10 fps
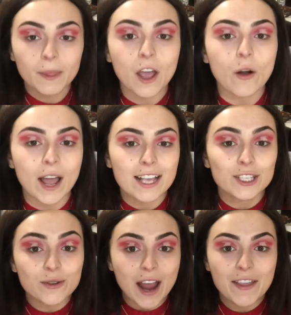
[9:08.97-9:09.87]
Okay,
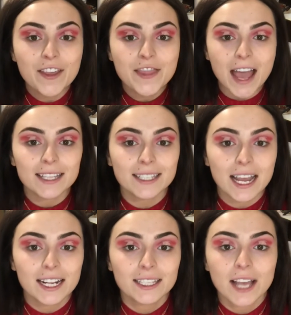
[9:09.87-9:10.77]
so now that that's
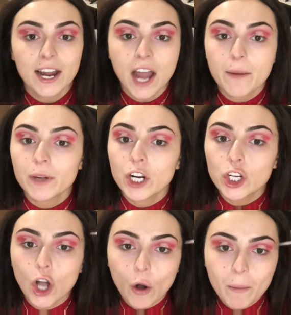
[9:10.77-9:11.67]
said and done, I'm gonna
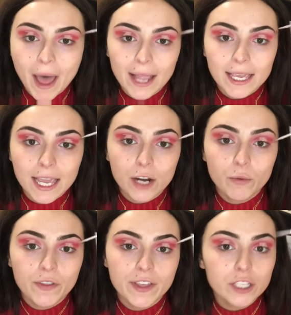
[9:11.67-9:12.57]
go back in
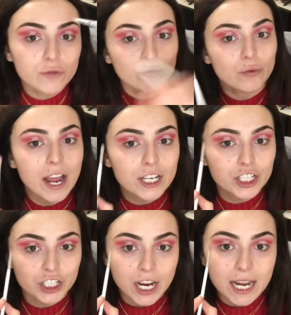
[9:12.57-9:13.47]
with this red
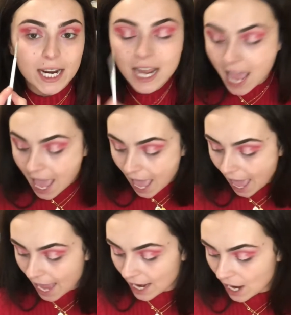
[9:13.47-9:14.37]
shade.
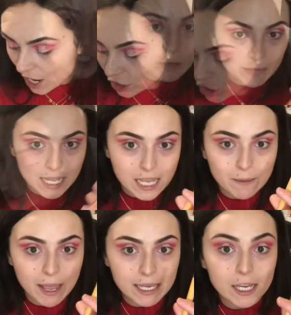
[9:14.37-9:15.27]
And so I'm
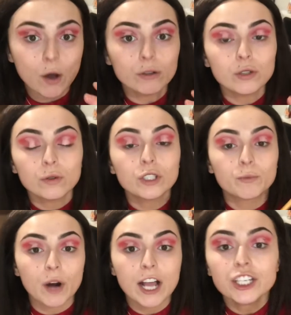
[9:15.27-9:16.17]
taking my Eco Tools
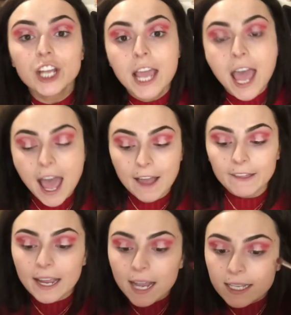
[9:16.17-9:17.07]
brush. And
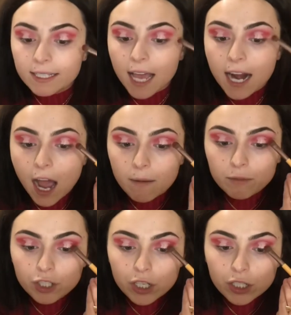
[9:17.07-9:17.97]
like I said,
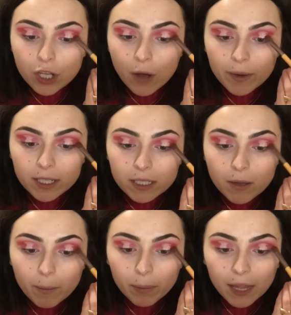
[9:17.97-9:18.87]
I'm just going
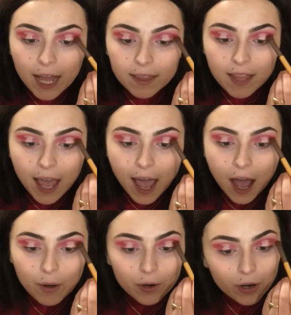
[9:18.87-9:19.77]
to blend the
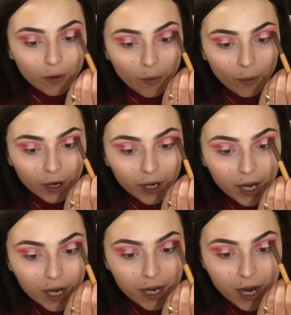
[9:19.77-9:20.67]
outer
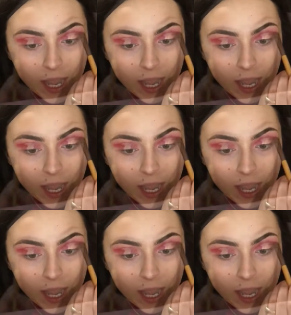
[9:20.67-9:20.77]
corner.